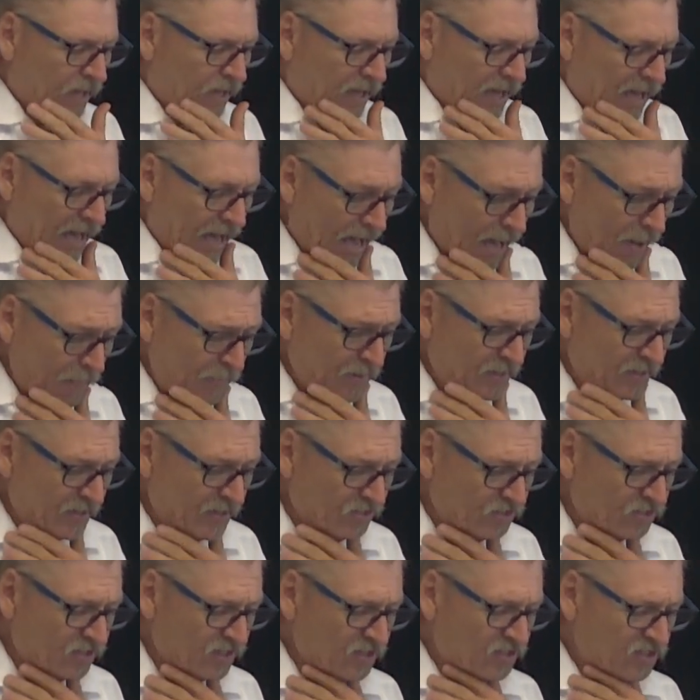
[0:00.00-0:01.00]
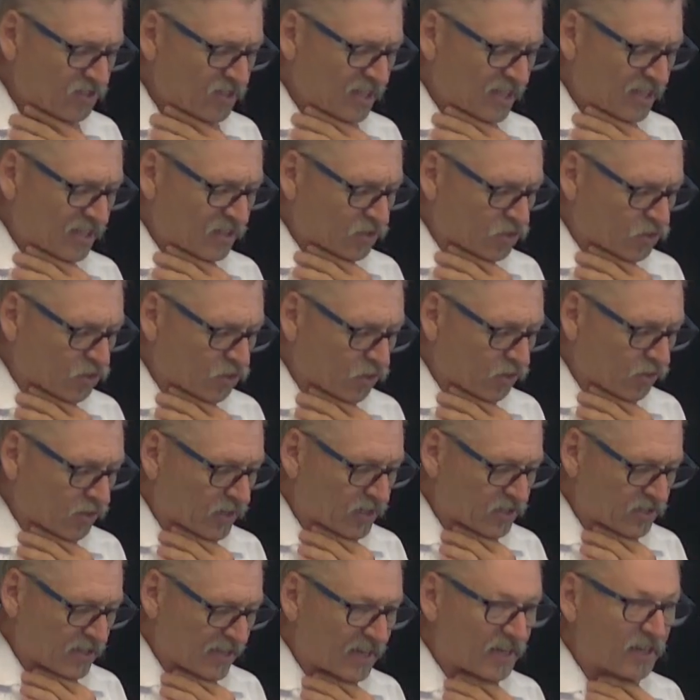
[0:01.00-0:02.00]
happiness is, the endure,
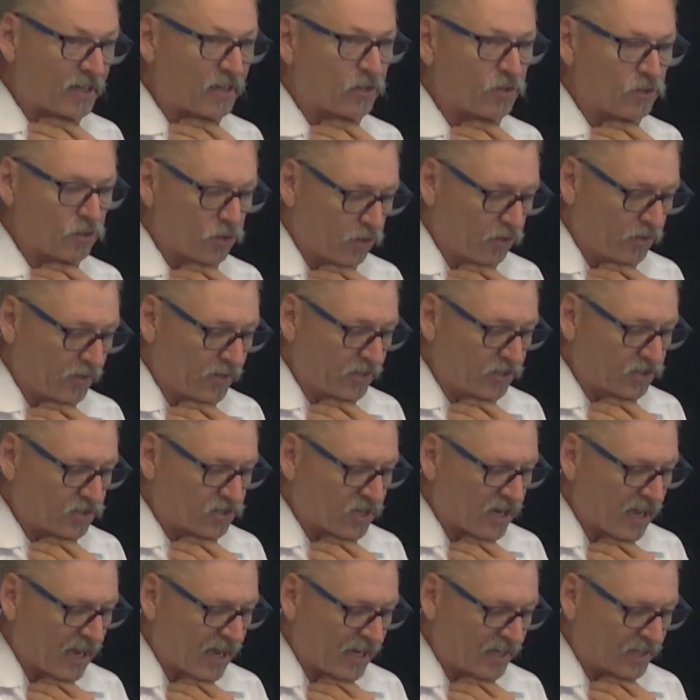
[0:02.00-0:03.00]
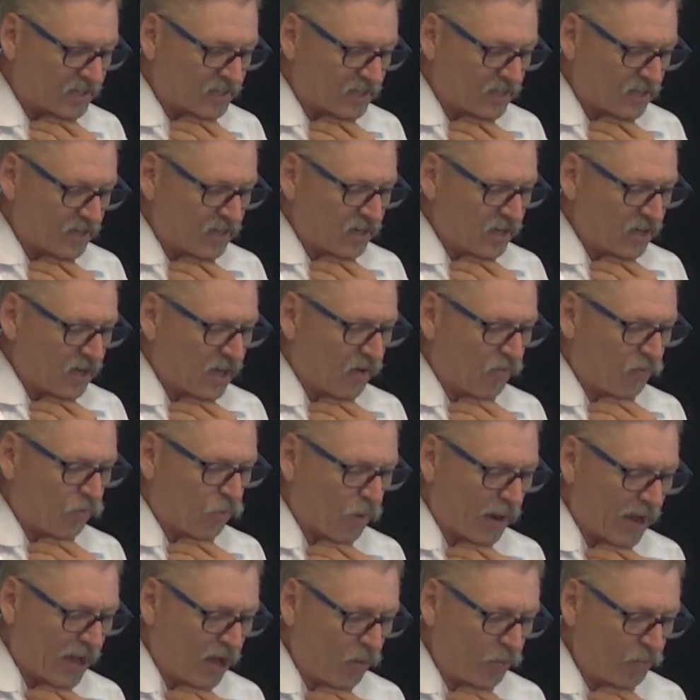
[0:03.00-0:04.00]
is an enduring state of
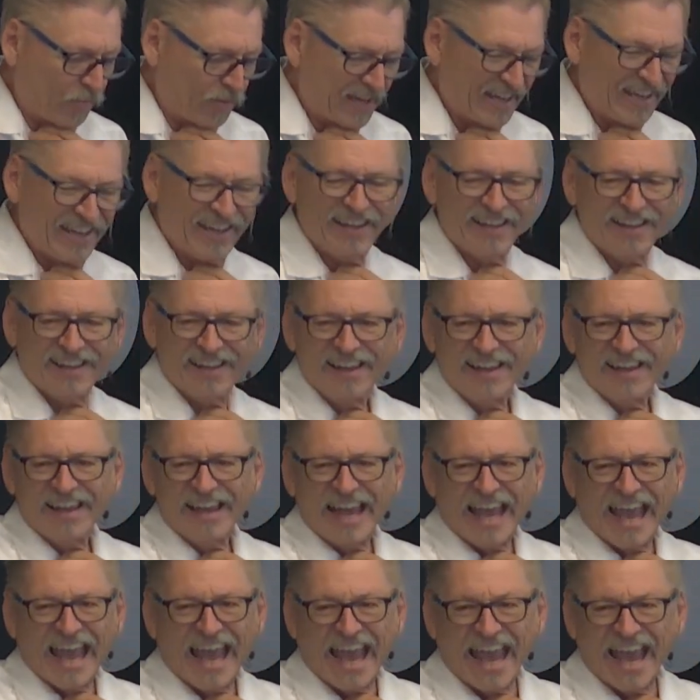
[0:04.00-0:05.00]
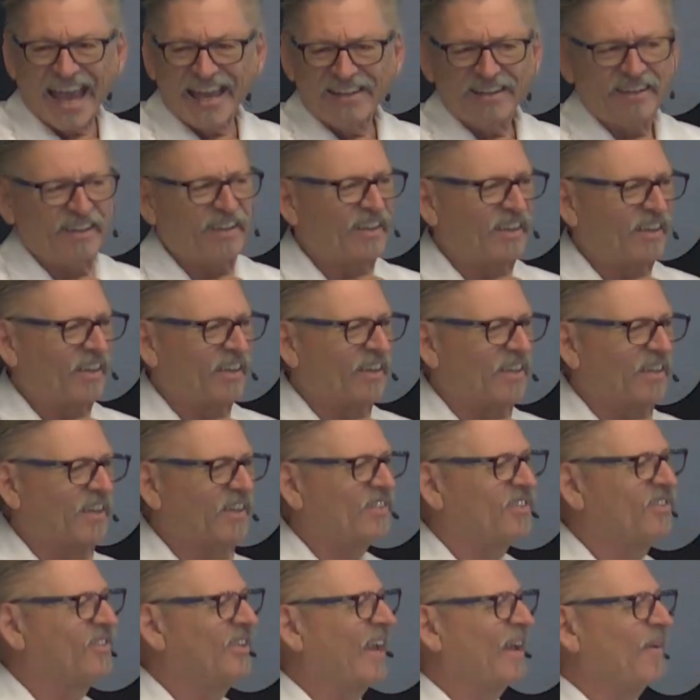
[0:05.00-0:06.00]
well being and
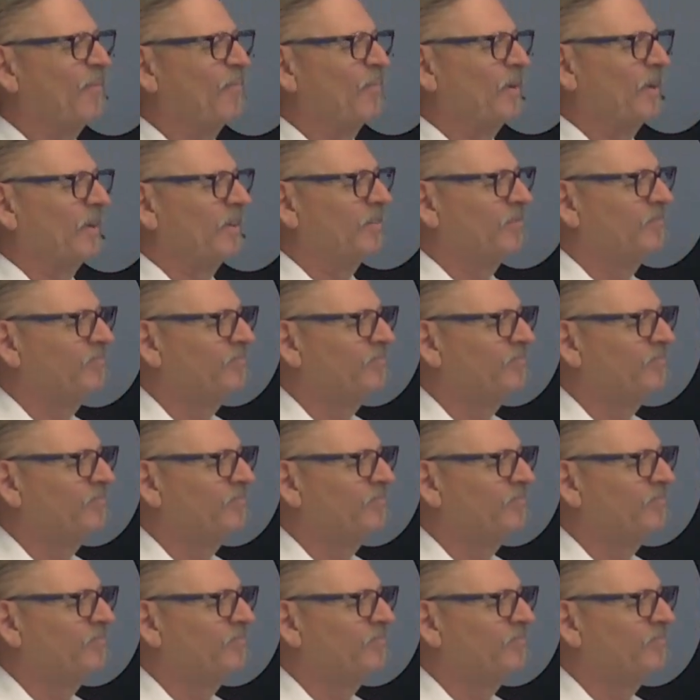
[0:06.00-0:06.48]
contentment.